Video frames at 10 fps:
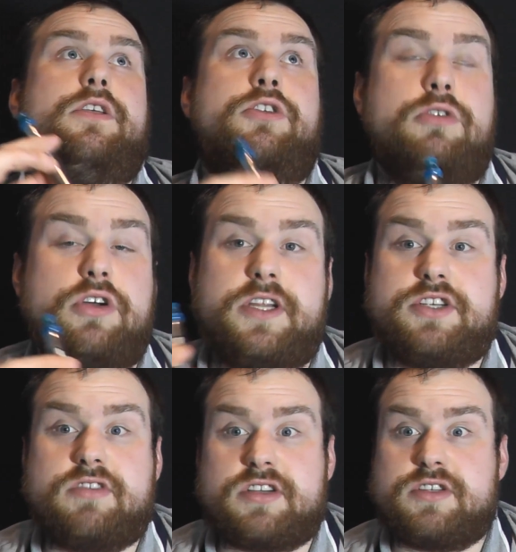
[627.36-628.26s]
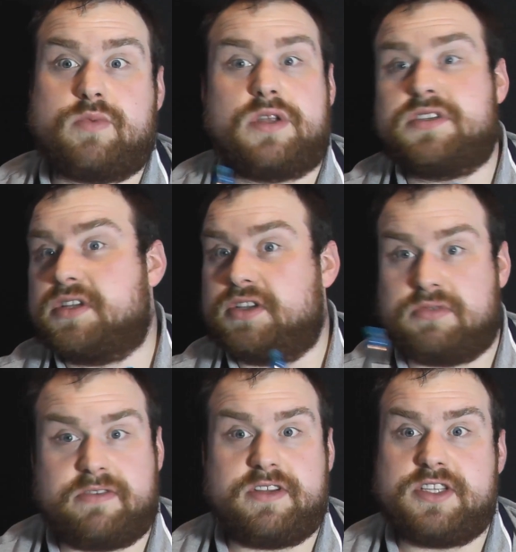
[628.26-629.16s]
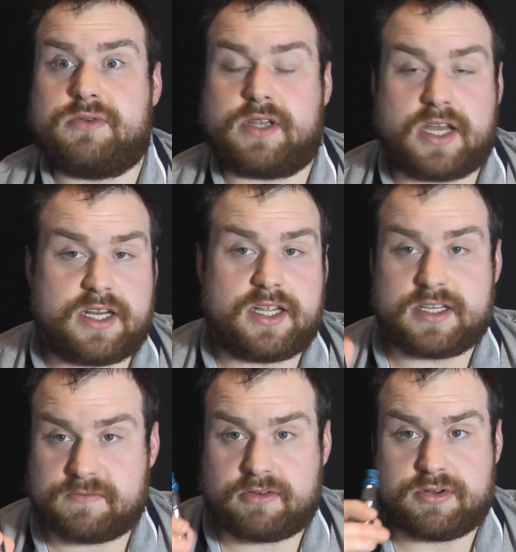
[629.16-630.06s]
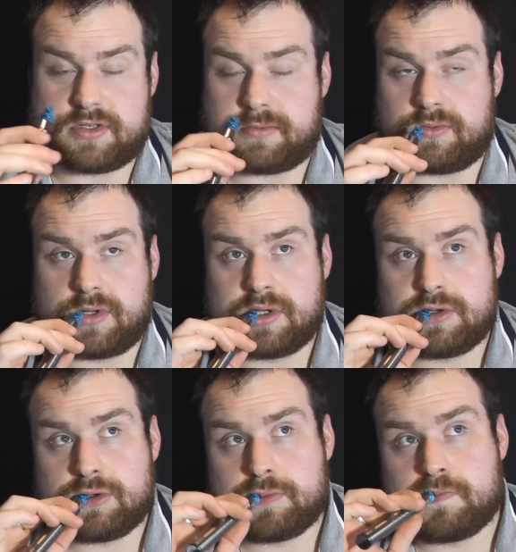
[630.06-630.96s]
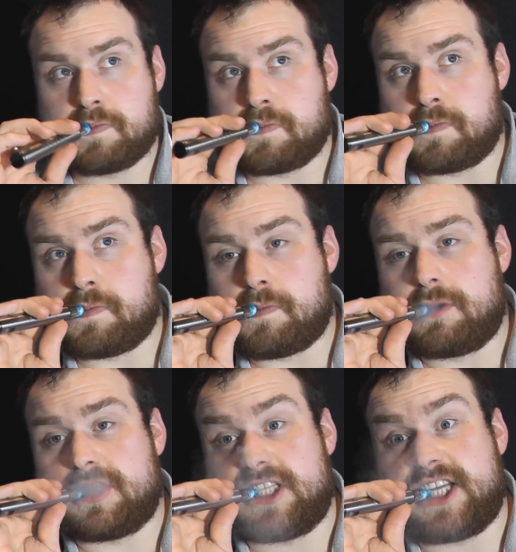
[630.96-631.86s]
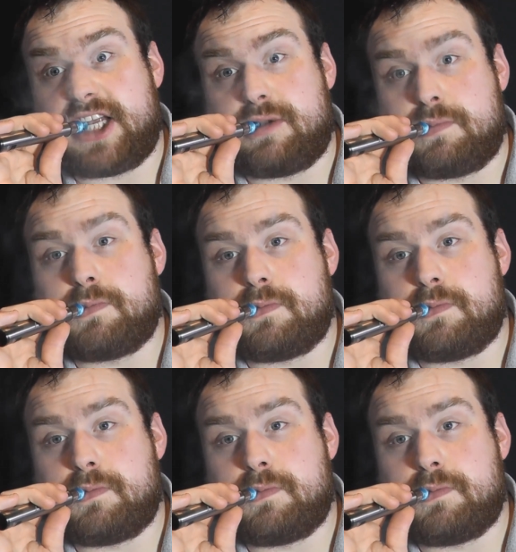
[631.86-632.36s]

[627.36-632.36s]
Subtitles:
you look at the instructions once, you'll never need to again. It's very usable. It's a 10.